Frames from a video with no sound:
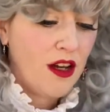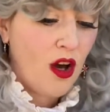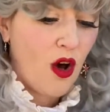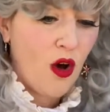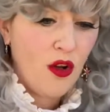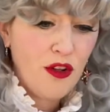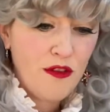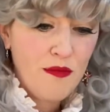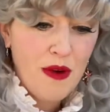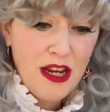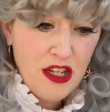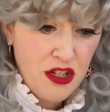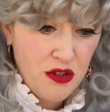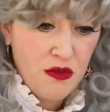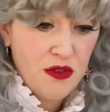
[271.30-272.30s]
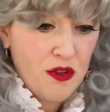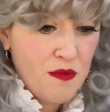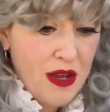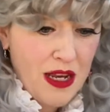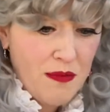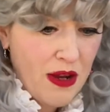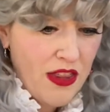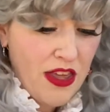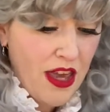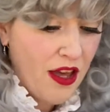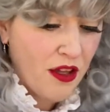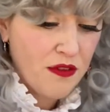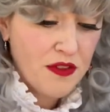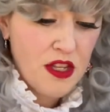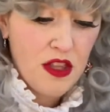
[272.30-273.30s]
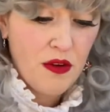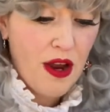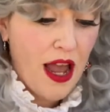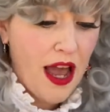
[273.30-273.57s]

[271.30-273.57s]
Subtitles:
all of my shoes are made by the elves and they're